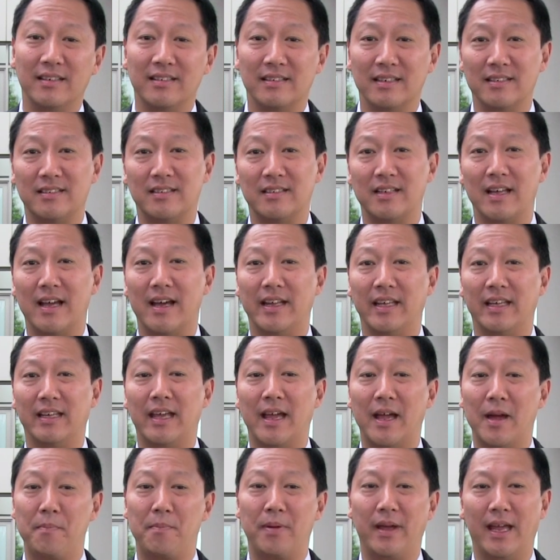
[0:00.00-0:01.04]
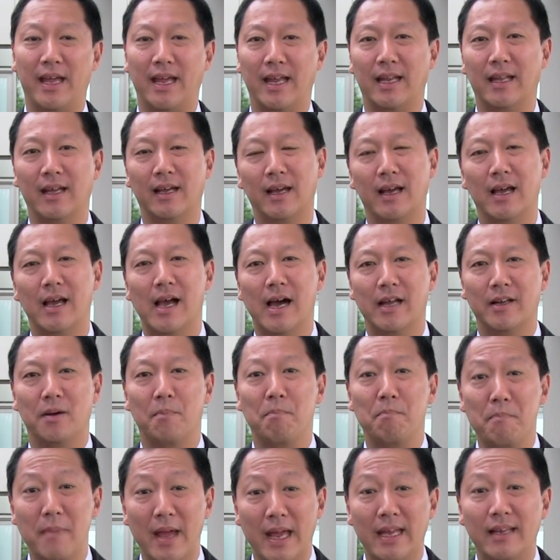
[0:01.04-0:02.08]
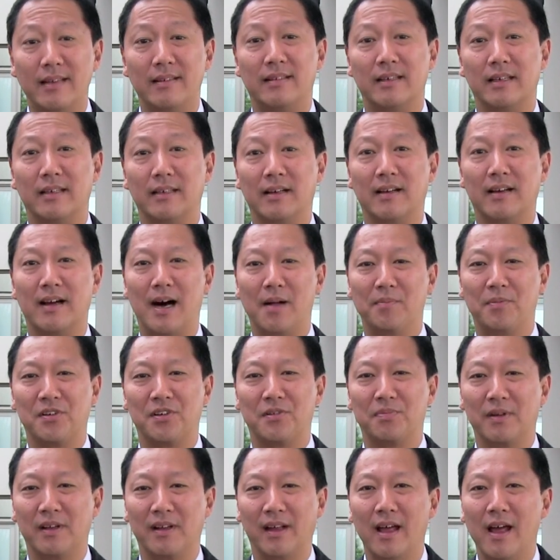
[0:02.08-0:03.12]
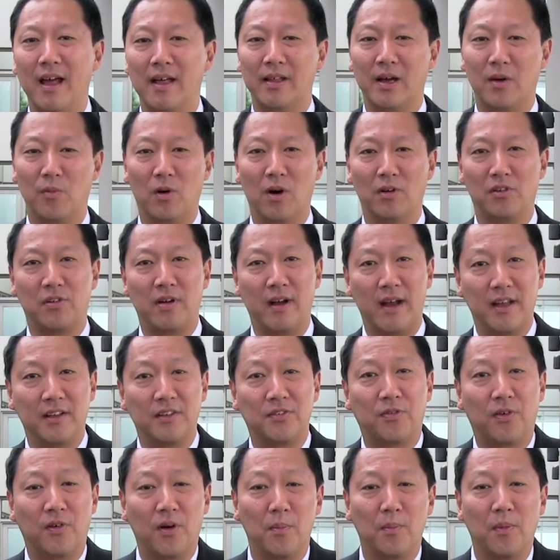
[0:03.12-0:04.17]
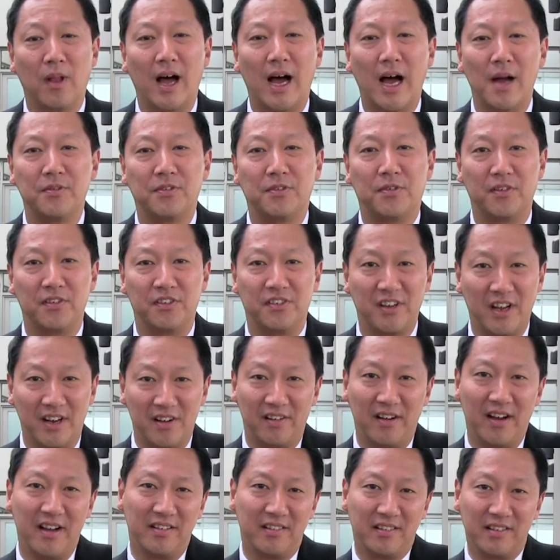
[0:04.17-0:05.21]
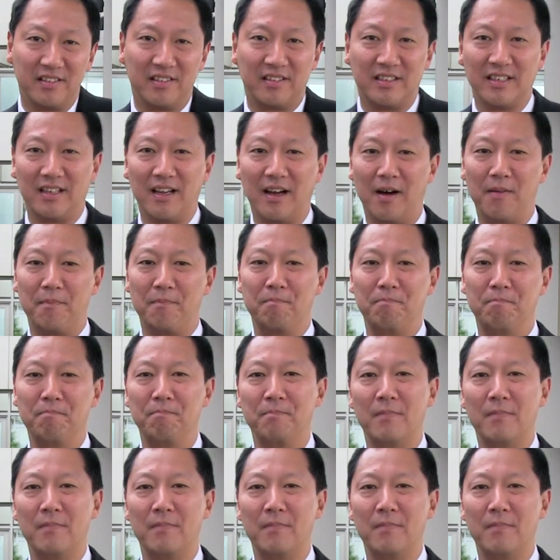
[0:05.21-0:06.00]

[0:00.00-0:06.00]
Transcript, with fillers: Cincinnati campaign, an amazing accomplishment that will transform lives for generations to come.